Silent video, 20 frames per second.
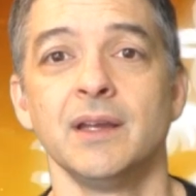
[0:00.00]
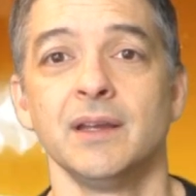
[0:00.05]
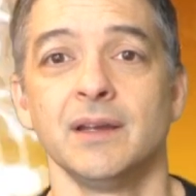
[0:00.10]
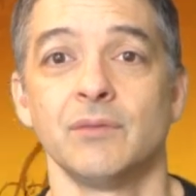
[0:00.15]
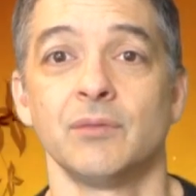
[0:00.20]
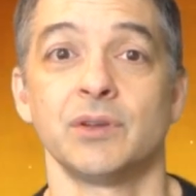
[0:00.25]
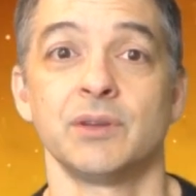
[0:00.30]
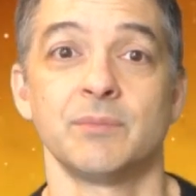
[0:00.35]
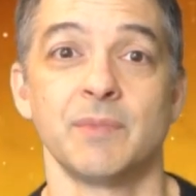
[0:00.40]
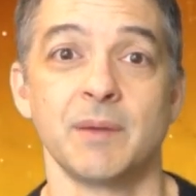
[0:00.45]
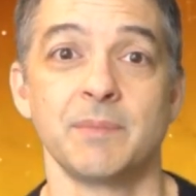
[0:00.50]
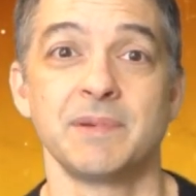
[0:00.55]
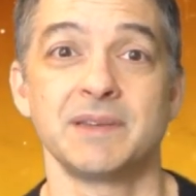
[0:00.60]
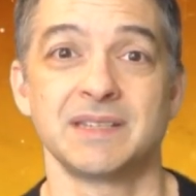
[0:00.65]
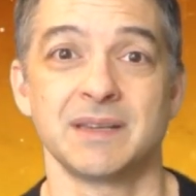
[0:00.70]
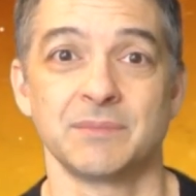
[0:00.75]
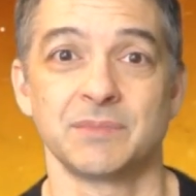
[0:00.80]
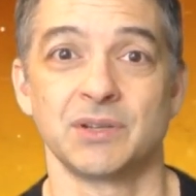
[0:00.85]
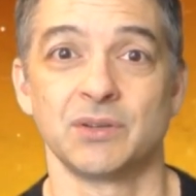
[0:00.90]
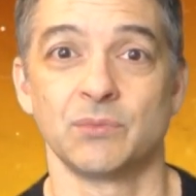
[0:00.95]
Well, you might be
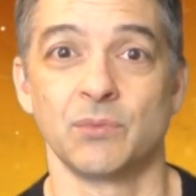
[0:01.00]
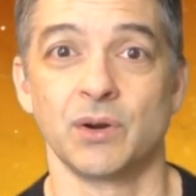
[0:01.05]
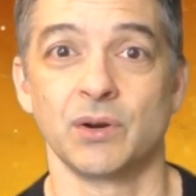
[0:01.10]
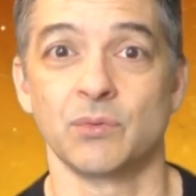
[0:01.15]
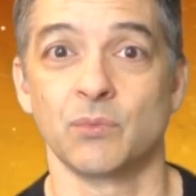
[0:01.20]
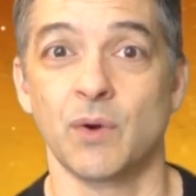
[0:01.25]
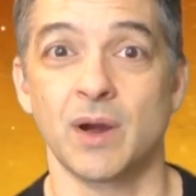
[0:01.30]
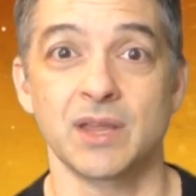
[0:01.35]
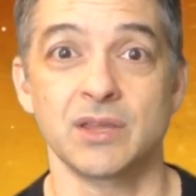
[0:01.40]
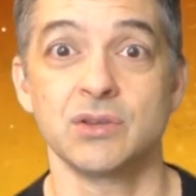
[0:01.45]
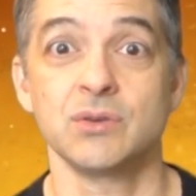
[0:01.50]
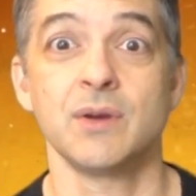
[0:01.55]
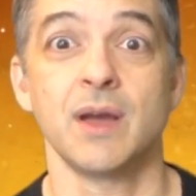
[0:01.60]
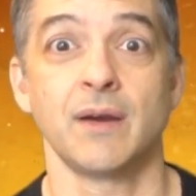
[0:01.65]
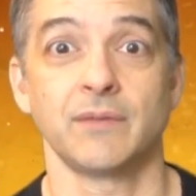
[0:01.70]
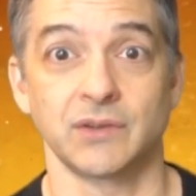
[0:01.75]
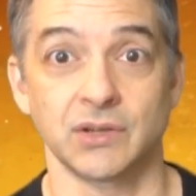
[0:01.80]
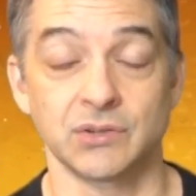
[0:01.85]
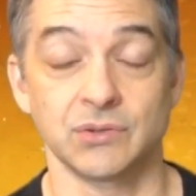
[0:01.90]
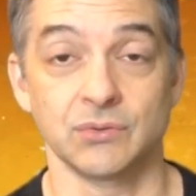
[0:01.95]
tempted to wonder why you
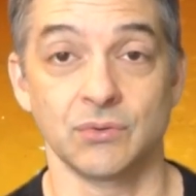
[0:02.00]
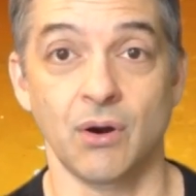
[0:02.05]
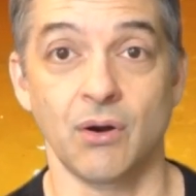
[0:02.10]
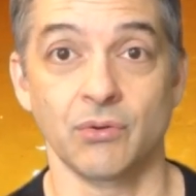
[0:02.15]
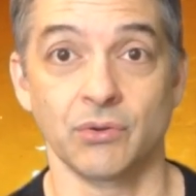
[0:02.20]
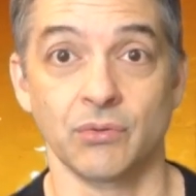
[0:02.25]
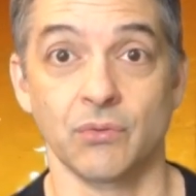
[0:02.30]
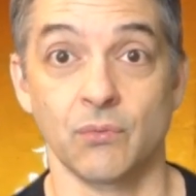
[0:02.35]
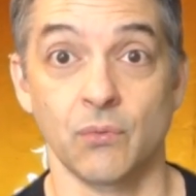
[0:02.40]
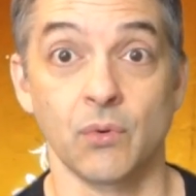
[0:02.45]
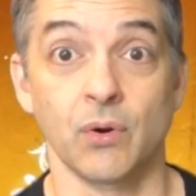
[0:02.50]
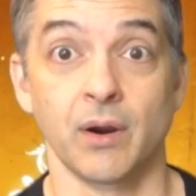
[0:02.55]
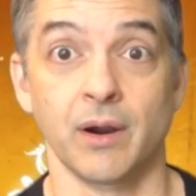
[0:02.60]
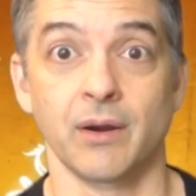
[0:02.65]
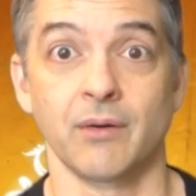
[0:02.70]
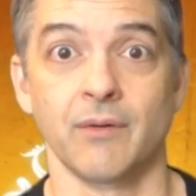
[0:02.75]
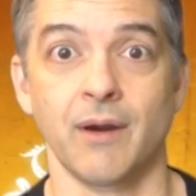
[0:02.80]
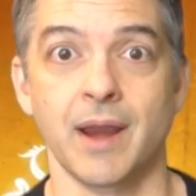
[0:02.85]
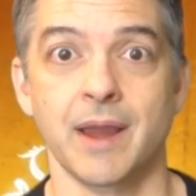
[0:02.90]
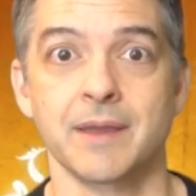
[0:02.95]
have to do all the
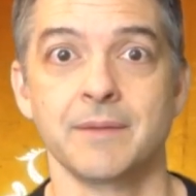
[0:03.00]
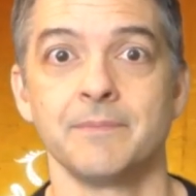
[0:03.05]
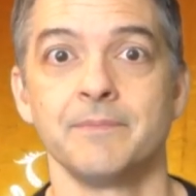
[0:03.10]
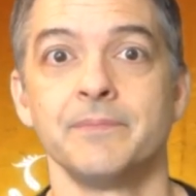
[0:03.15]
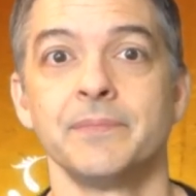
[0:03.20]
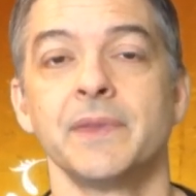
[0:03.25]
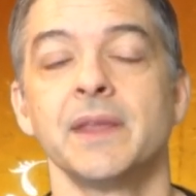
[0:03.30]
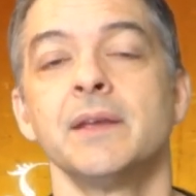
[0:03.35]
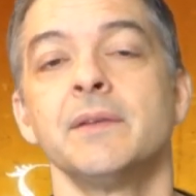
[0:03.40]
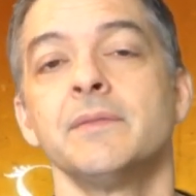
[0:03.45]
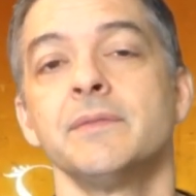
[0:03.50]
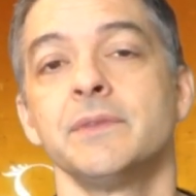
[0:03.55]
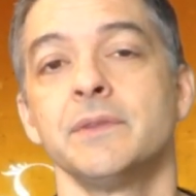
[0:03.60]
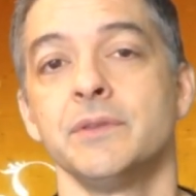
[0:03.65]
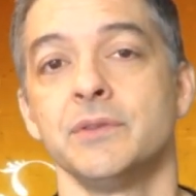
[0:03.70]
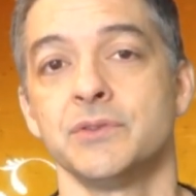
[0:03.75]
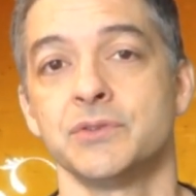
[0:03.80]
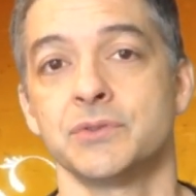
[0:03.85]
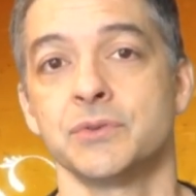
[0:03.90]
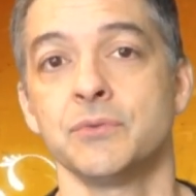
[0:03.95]
work, right?
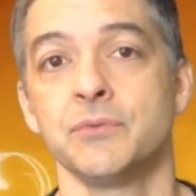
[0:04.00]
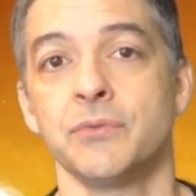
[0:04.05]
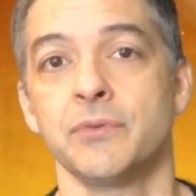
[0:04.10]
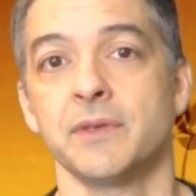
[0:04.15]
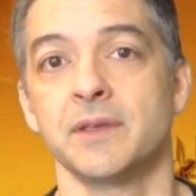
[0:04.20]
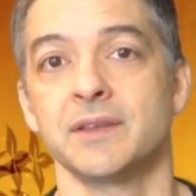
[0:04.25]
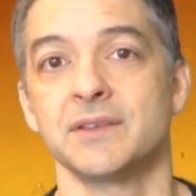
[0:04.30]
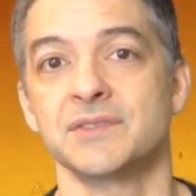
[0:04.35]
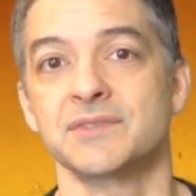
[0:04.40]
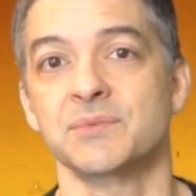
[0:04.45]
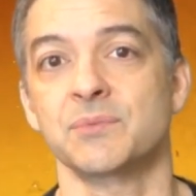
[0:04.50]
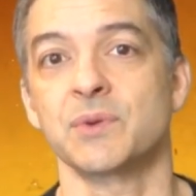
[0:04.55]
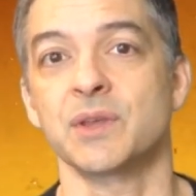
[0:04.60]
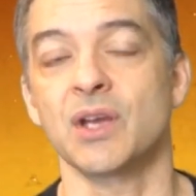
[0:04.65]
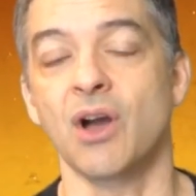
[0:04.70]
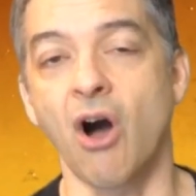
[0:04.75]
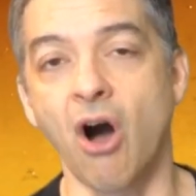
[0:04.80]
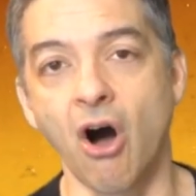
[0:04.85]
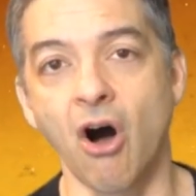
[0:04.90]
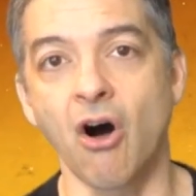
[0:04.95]
The truth is
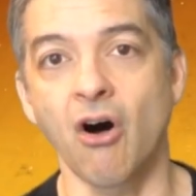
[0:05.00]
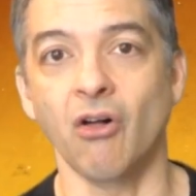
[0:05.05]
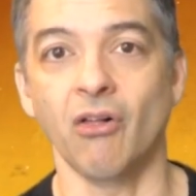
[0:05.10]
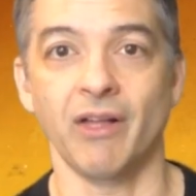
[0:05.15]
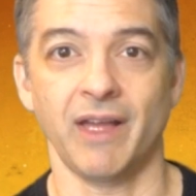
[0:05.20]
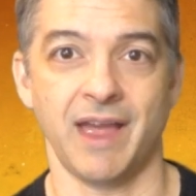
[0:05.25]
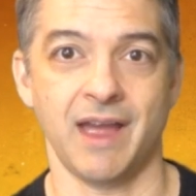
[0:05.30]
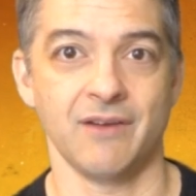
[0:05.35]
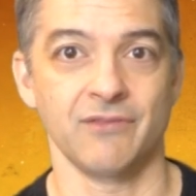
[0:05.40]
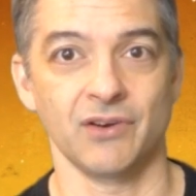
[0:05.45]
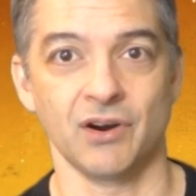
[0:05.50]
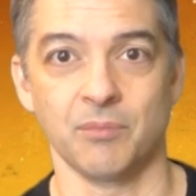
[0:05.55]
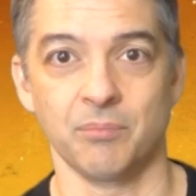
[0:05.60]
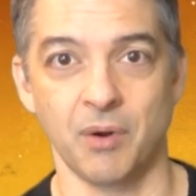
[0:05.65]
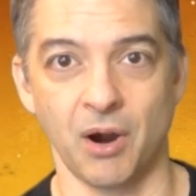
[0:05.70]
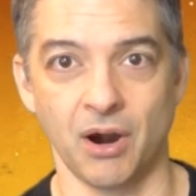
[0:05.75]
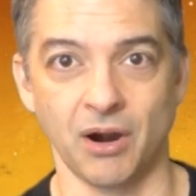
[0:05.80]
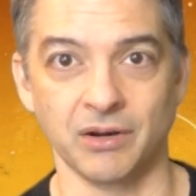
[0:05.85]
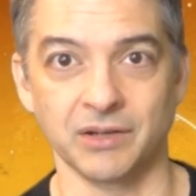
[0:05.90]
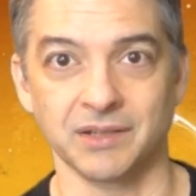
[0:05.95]
we all have our
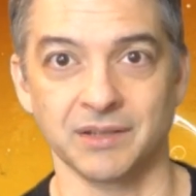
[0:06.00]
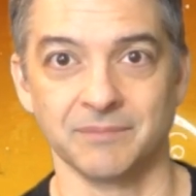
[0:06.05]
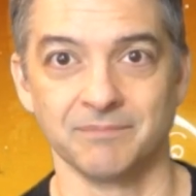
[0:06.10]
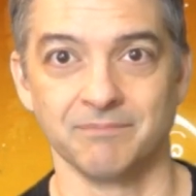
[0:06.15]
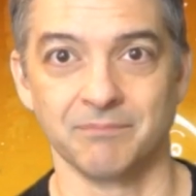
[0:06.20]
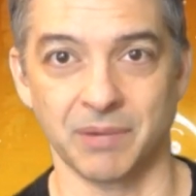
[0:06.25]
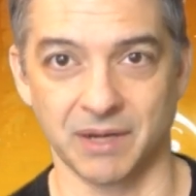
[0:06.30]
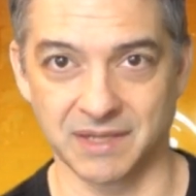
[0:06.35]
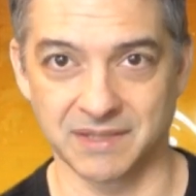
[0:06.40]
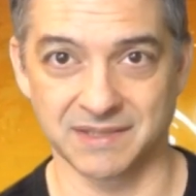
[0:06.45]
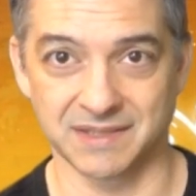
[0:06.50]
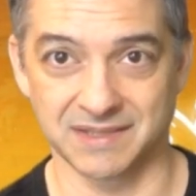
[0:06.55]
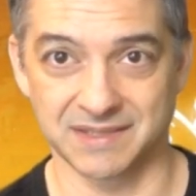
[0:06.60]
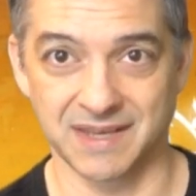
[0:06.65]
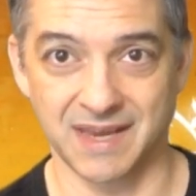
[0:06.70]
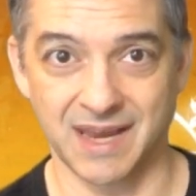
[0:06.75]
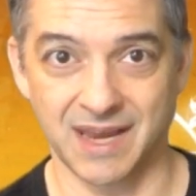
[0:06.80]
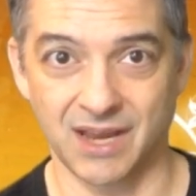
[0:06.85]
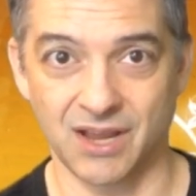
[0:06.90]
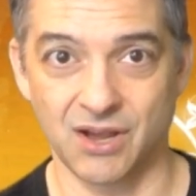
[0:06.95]
part. But as the
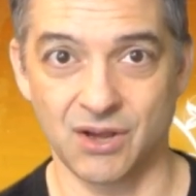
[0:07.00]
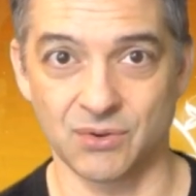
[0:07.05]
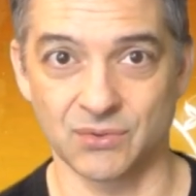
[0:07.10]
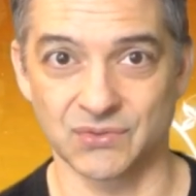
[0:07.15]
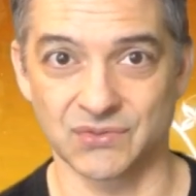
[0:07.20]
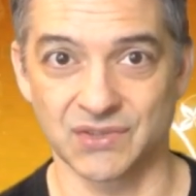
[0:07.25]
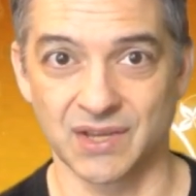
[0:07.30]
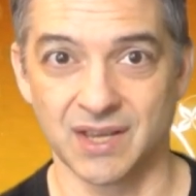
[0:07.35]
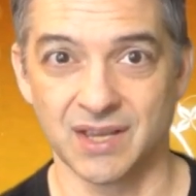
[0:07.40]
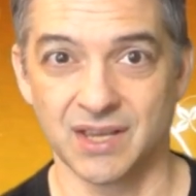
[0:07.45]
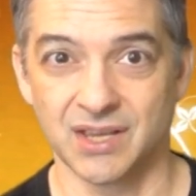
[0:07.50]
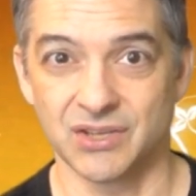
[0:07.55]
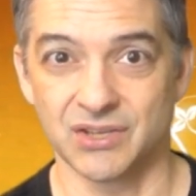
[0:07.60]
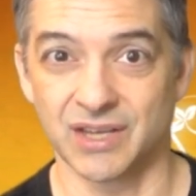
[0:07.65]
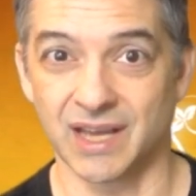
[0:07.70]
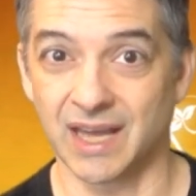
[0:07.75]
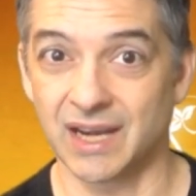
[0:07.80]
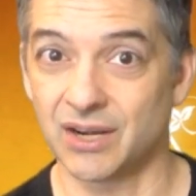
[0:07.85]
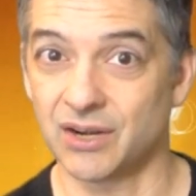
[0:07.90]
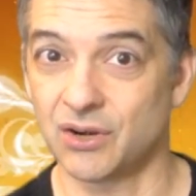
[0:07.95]
saying goes, you
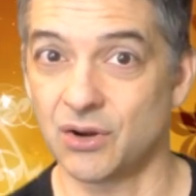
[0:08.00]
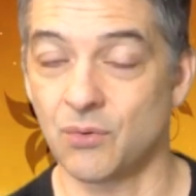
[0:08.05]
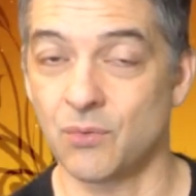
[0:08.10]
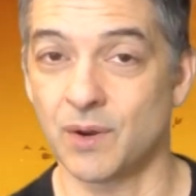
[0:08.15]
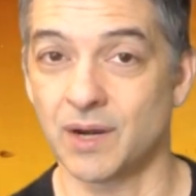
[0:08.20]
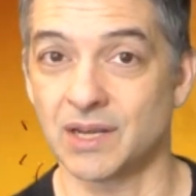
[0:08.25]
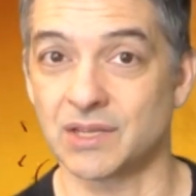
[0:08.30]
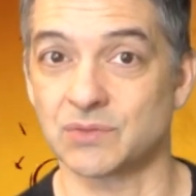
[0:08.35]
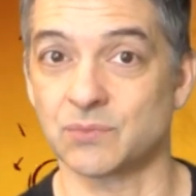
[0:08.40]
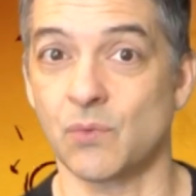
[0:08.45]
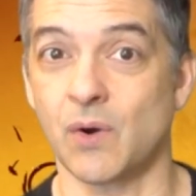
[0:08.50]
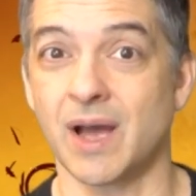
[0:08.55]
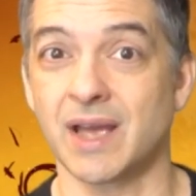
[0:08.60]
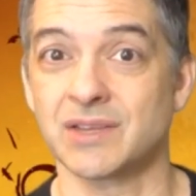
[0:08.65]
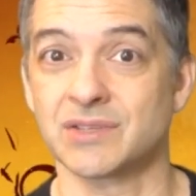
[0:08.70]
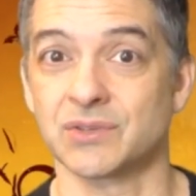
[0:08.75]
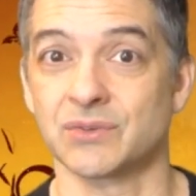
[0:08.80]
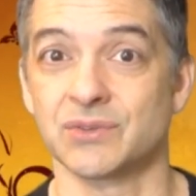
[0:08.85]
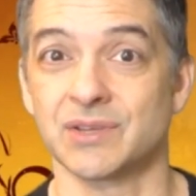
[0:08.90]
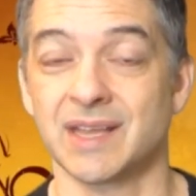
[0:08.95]
got to know when it's
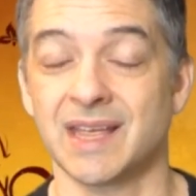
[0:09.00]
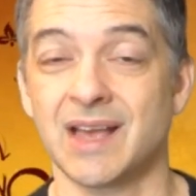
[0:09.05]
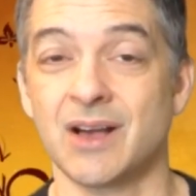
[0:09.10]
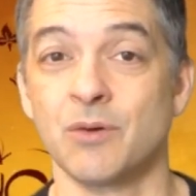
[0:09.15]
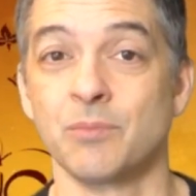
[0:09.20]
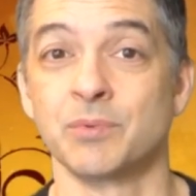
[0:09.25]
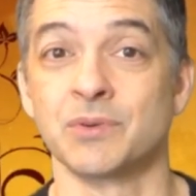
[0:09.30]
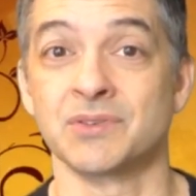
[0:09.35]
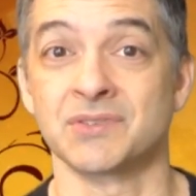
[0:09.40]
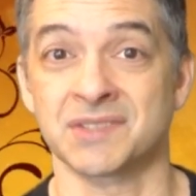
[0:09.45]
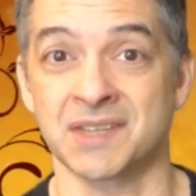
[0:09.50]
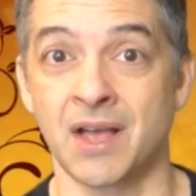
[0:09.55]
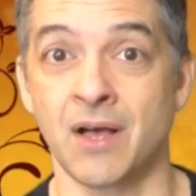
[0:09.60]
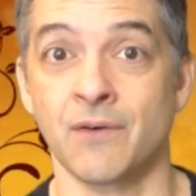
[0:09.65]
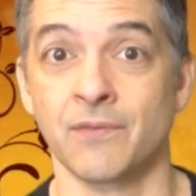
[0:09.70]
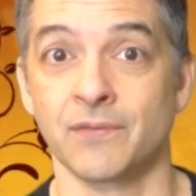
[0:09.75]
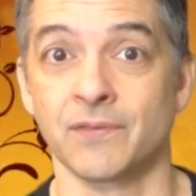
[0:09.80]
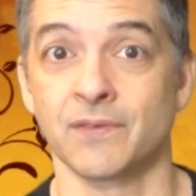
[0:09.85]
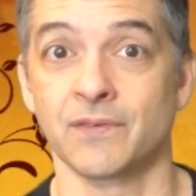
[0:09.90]
wiser to help yourself